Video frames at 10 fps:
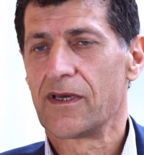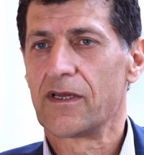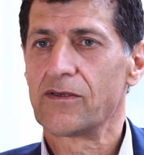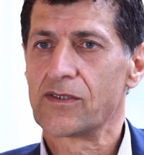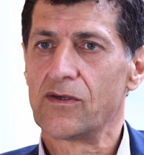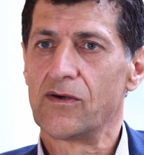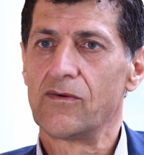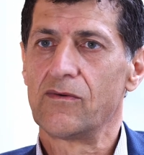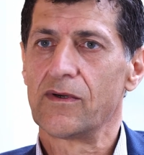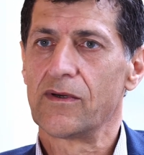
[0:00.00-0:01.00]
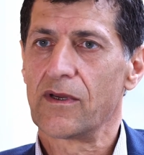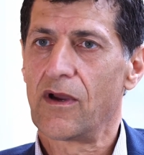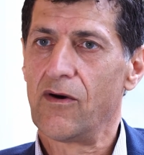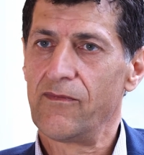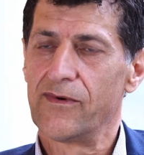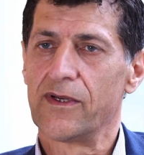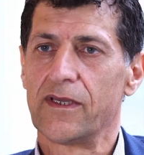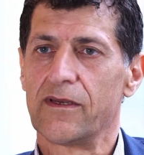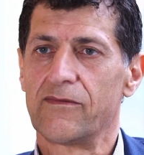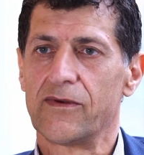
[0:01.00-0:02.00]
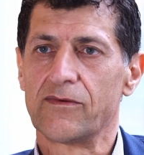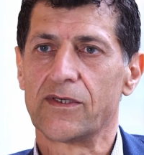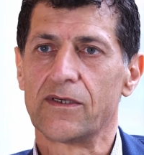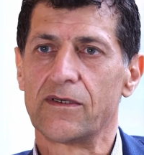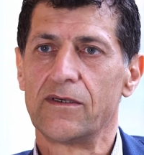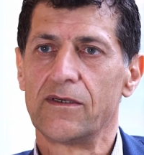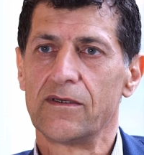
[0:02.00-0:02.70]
Also, hopefully in the future,